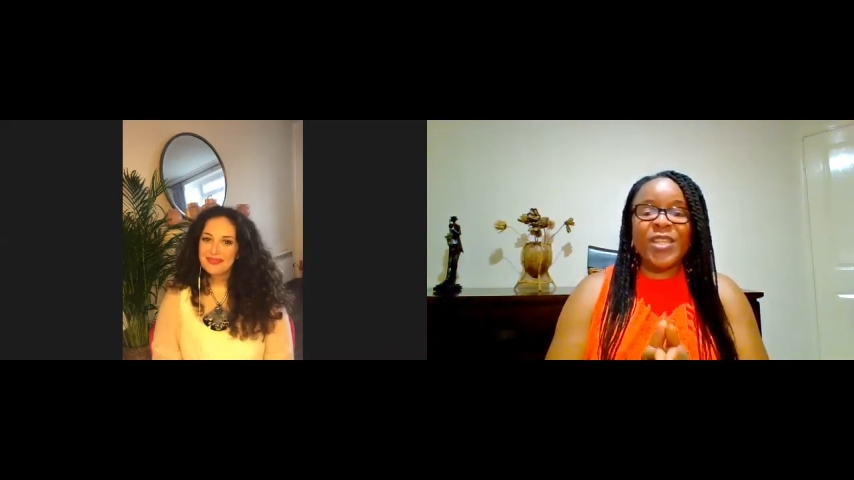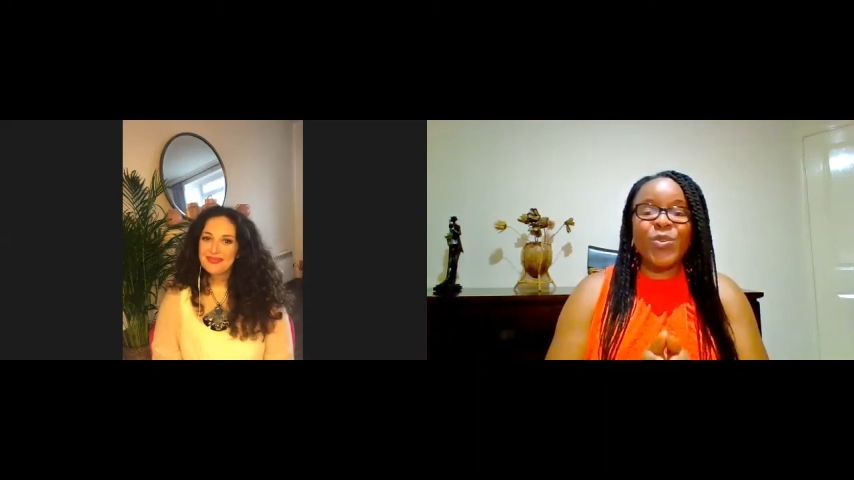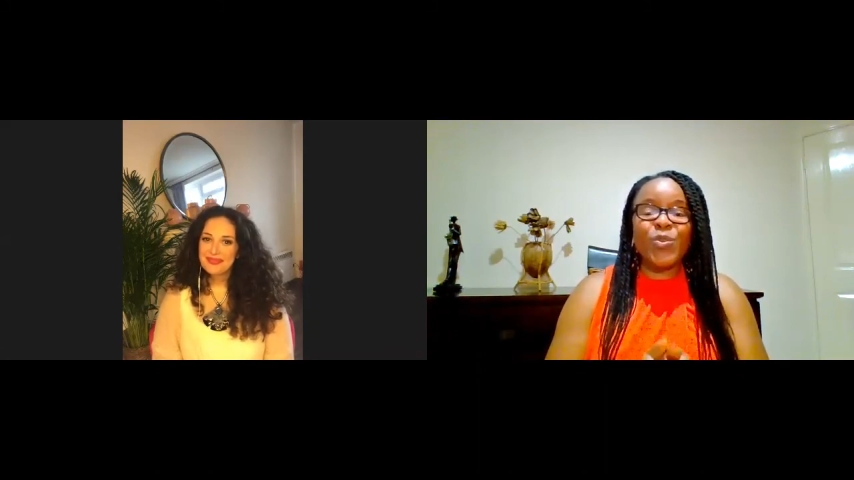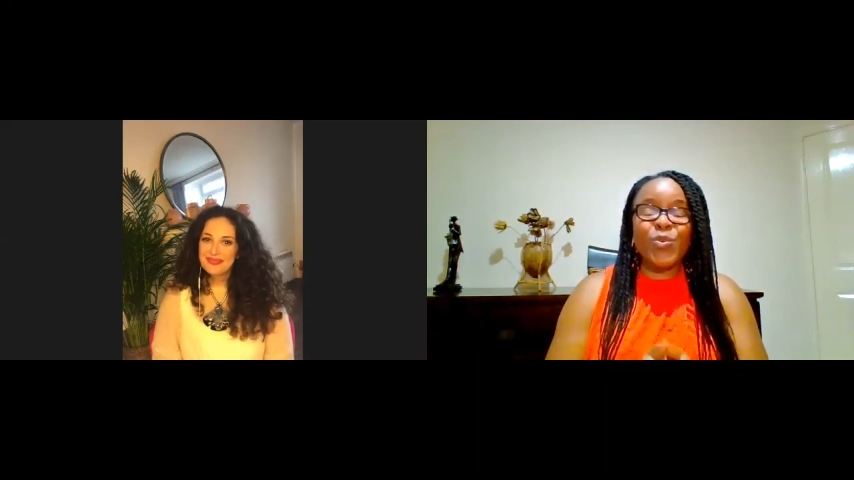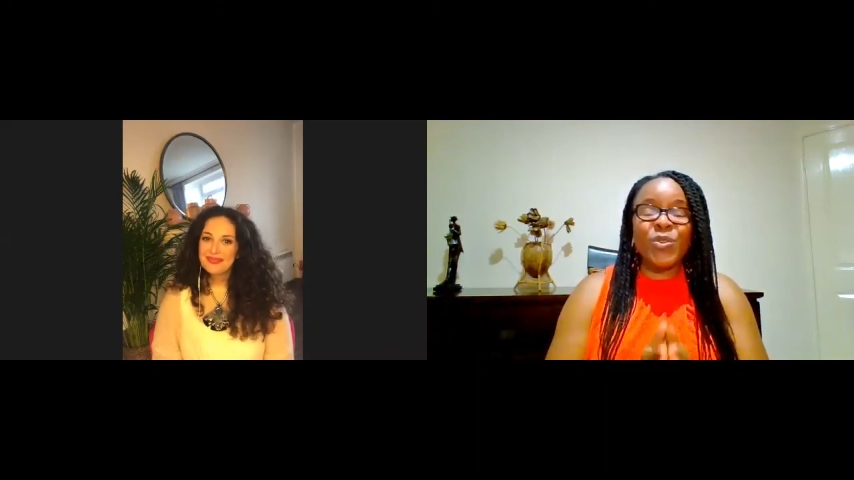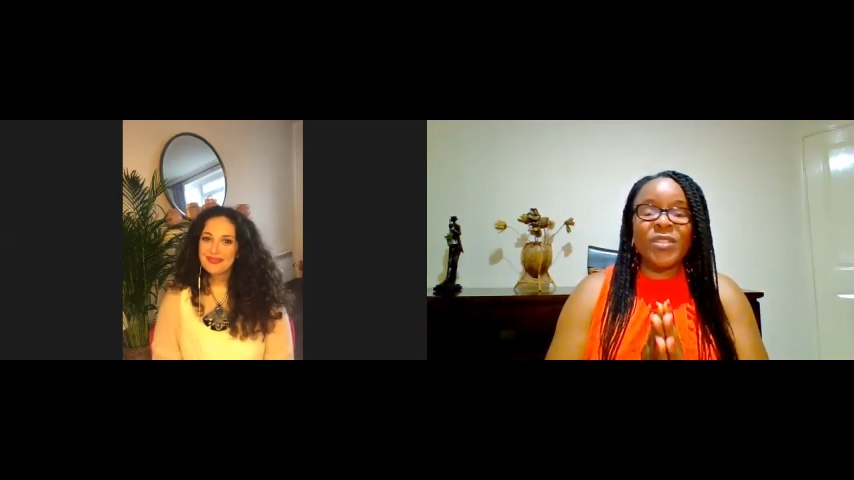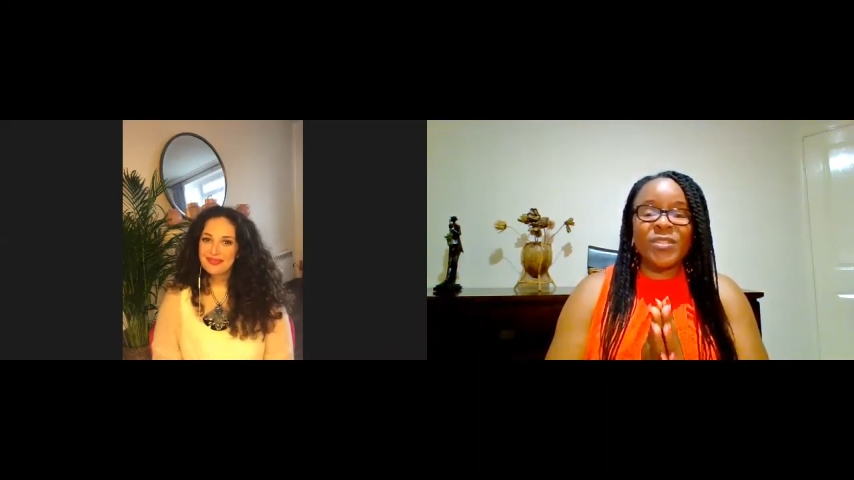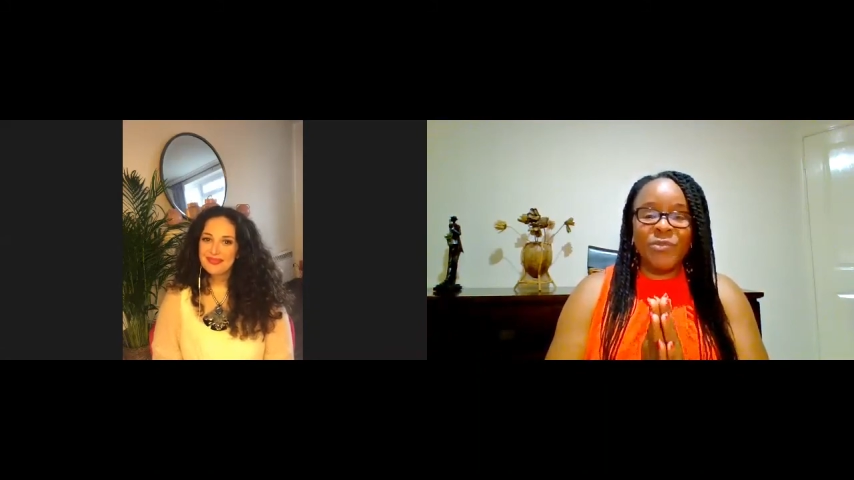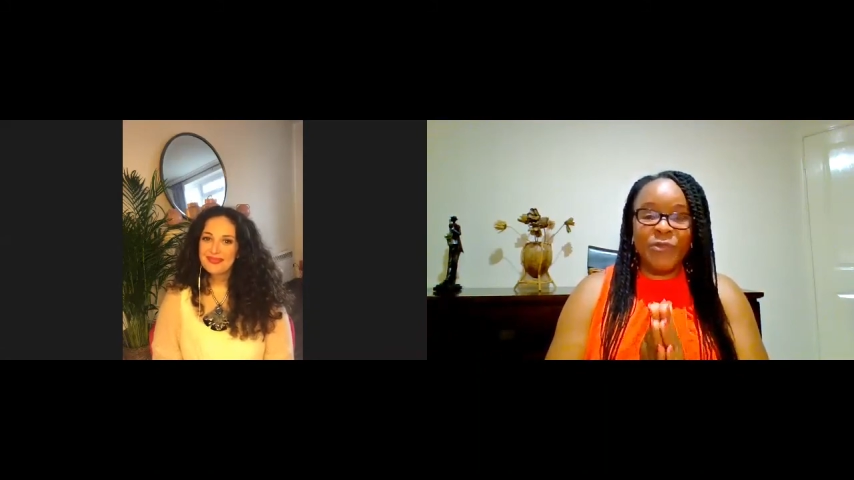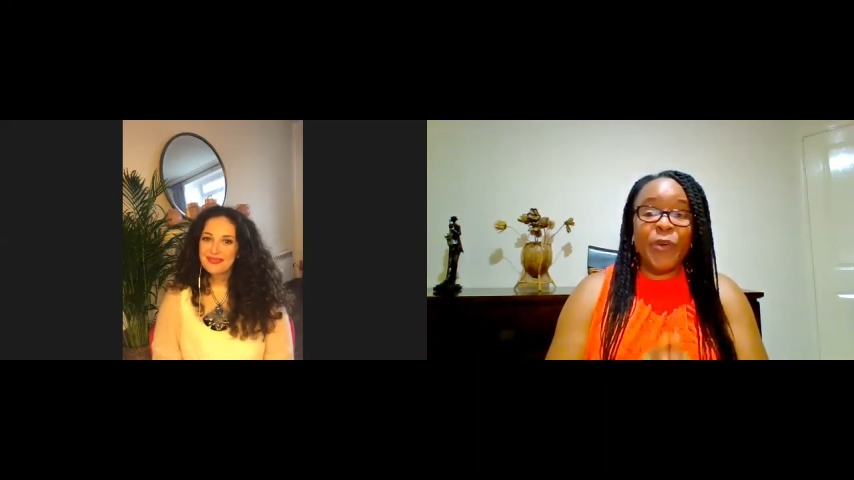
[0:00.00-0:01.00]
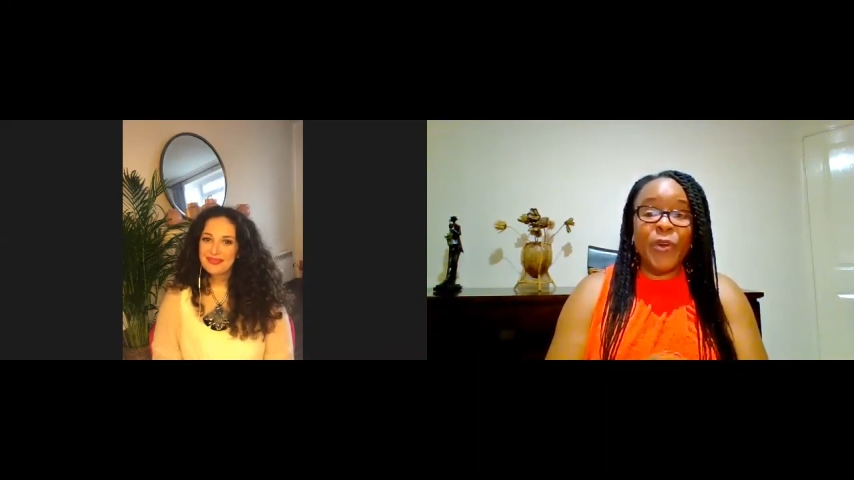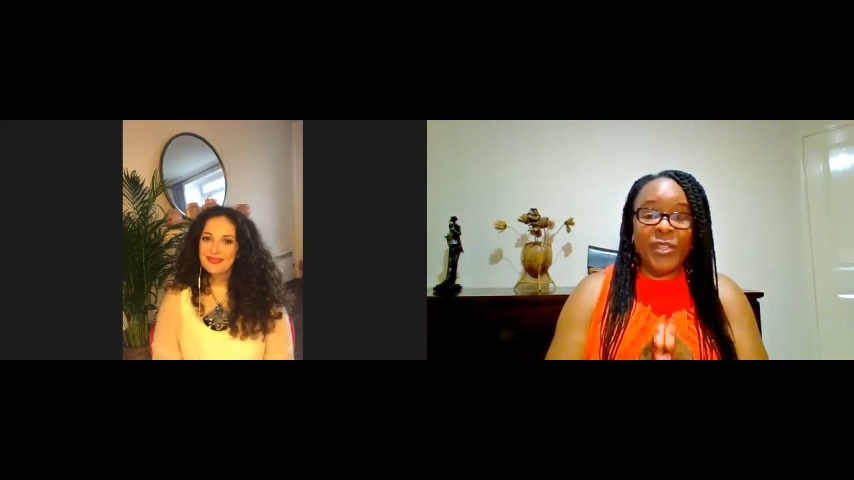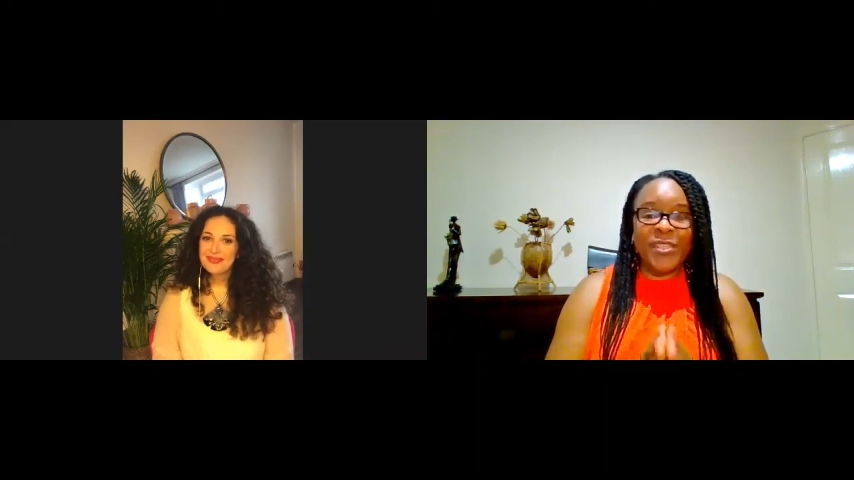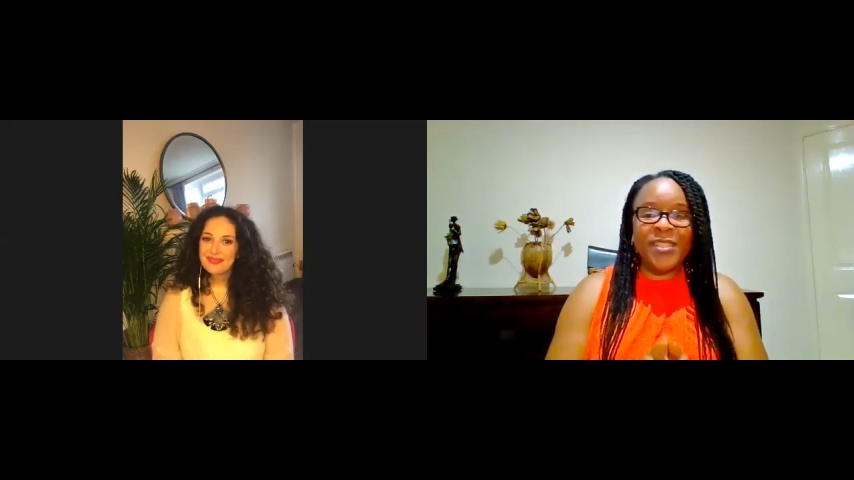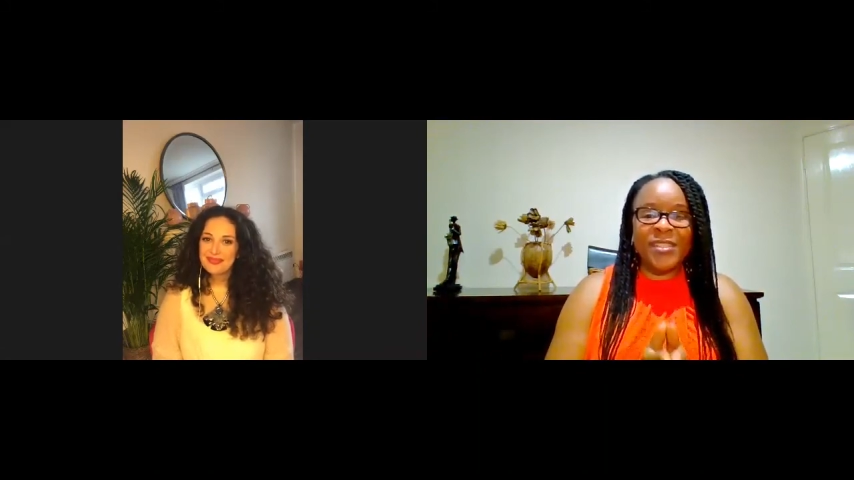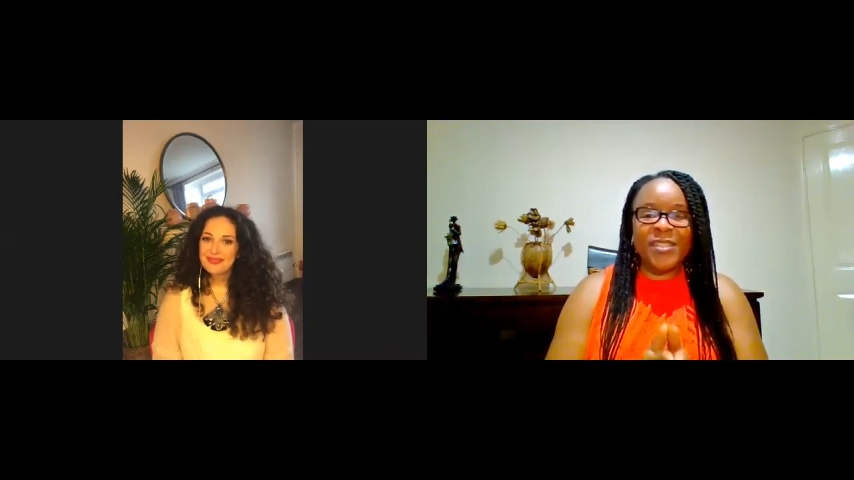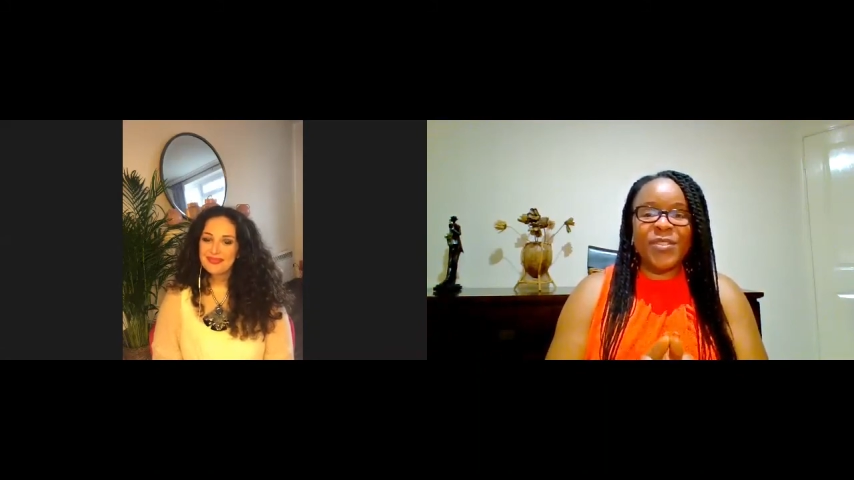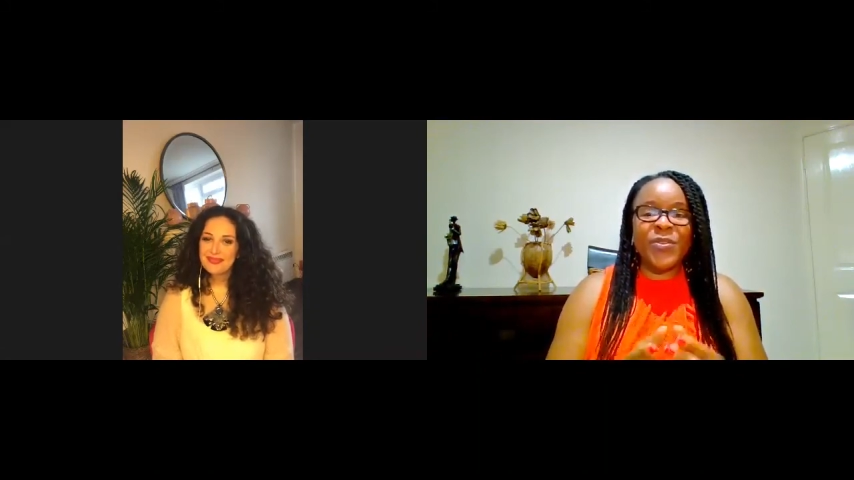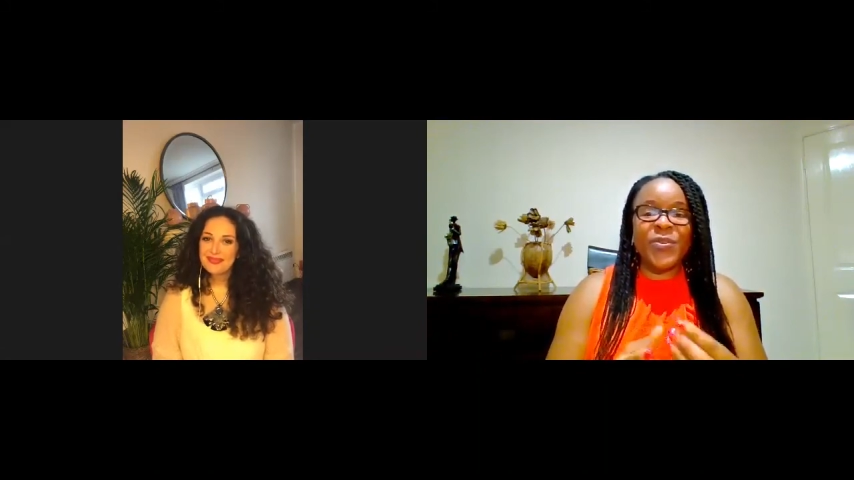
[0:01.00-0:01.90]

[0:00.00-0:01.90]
you look first, you